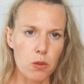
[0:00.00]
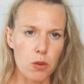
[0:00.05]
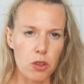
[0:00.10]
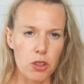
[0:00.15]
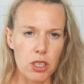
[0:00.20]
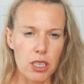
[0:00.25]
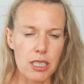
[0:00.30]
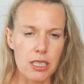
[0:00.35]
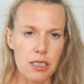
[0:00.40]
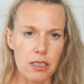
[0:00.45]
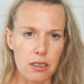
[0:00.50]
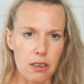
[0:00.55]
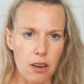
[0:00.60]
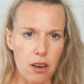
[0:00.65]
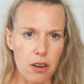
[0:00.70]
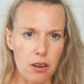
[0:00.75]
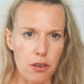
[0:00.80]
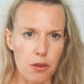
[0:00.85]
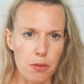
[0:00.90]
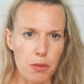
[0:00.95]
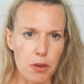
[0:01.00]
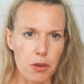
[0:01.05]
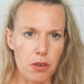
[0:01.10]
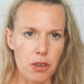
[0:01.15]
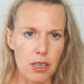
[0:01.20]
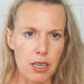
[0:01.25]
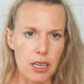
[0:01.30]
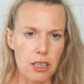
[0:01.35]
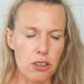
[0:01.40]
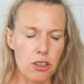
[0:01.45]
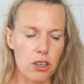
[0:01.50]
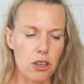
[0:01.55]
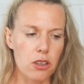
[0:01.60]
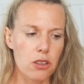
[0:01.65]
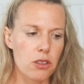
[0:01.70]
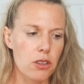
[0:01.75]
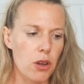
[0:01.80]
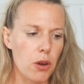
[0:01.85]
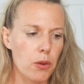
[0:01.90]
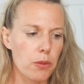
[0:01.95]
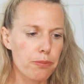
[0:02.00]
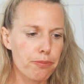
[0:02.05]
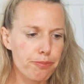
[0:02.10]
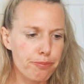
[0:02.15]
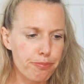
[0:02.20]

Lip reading: which isn't autoimmune in nature. So